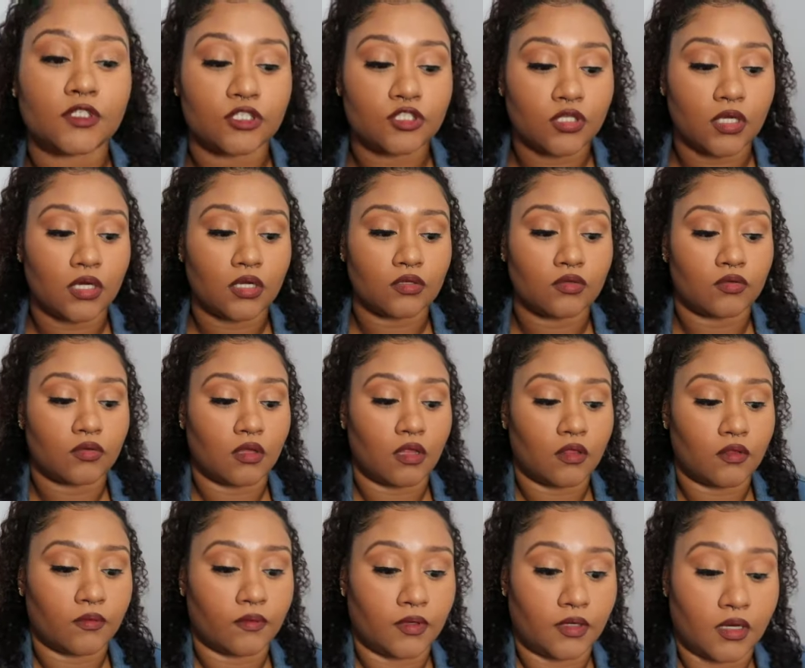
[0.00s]
Let's try to do the
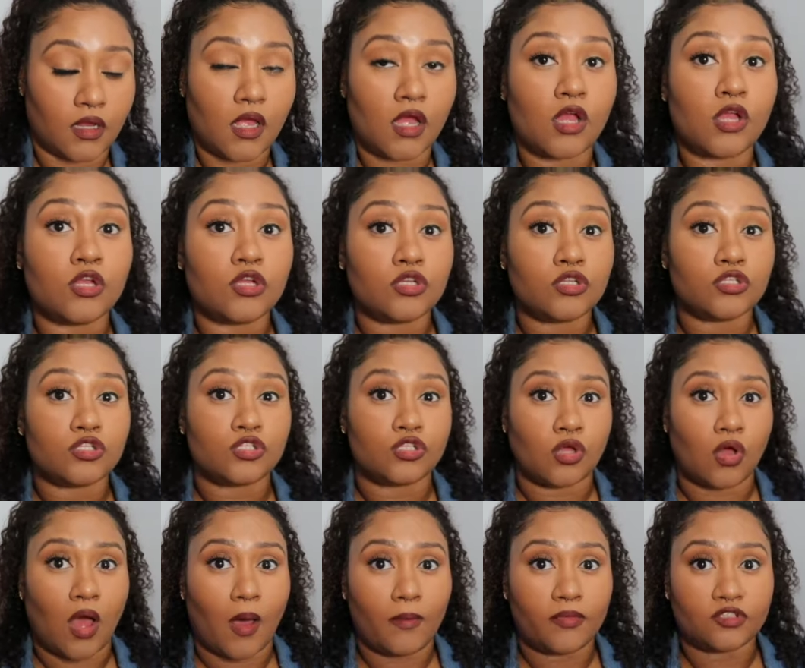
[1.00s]
other one
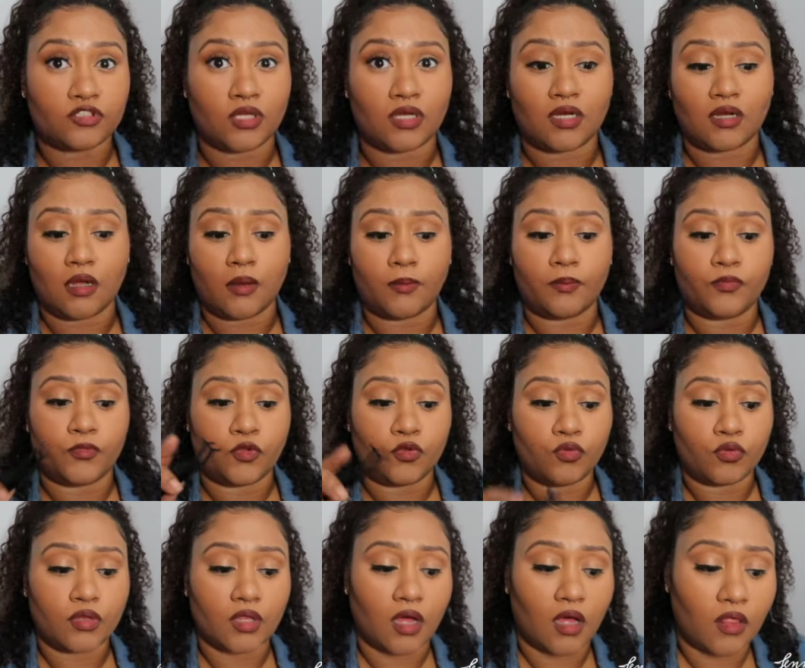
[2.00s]
so i'm gonna try to
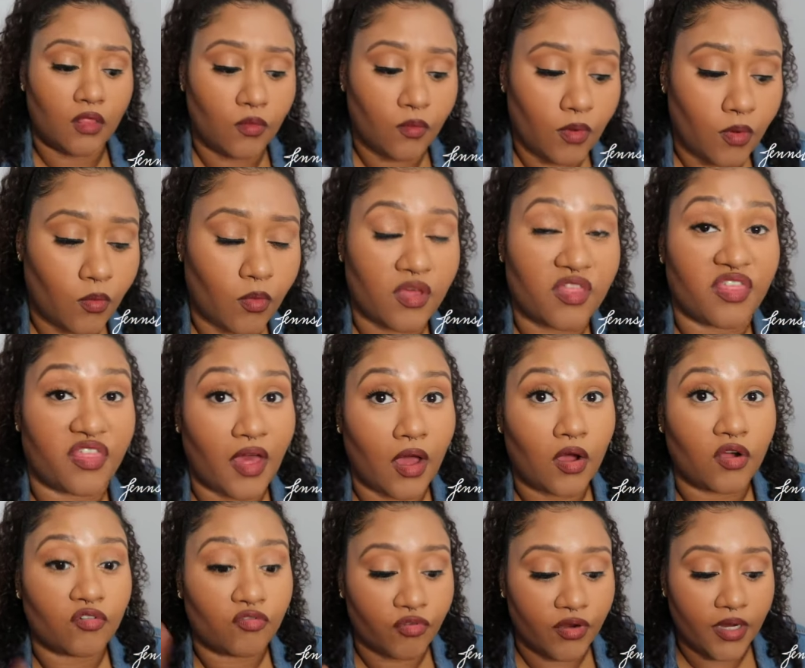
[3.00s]
do the other one without
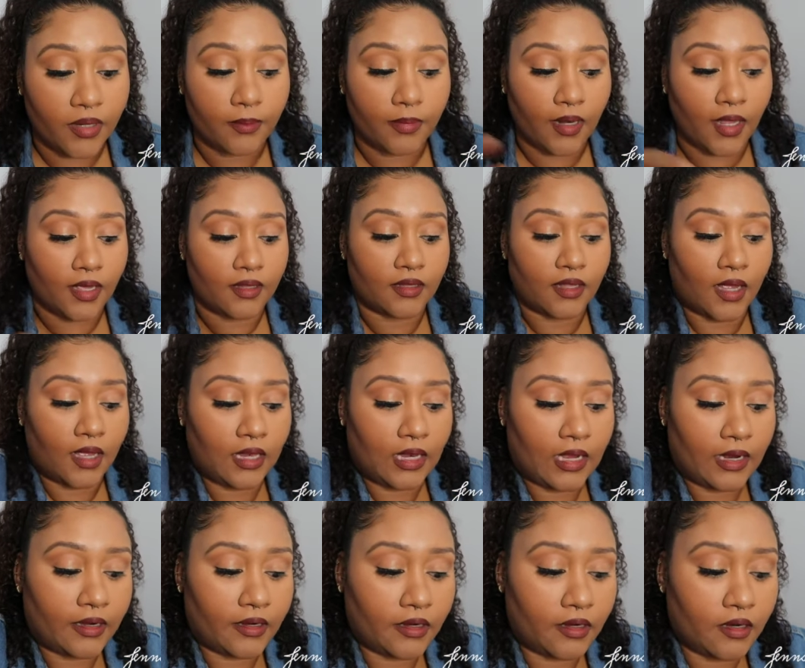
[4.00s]
reapplying the
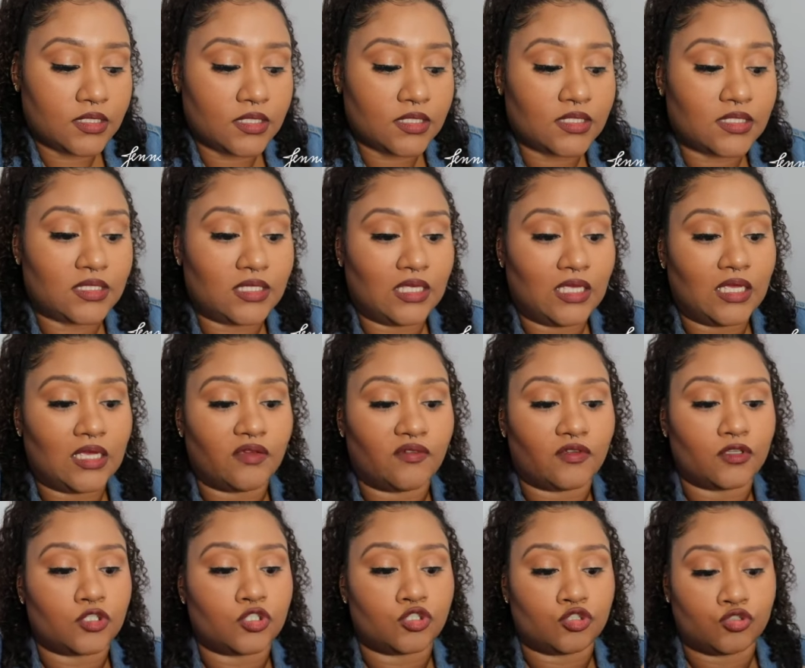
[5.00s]
eyeliner to see if
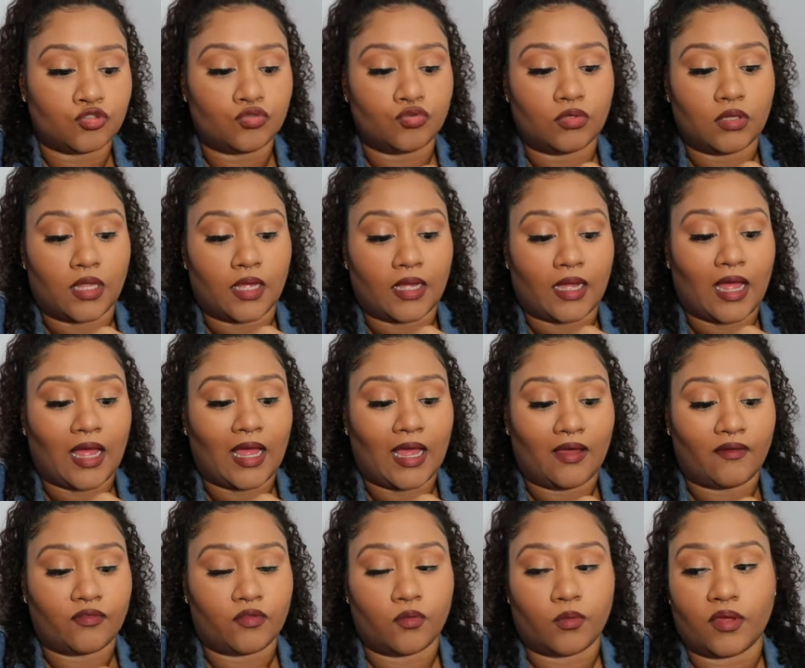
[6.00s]
it's true like i have to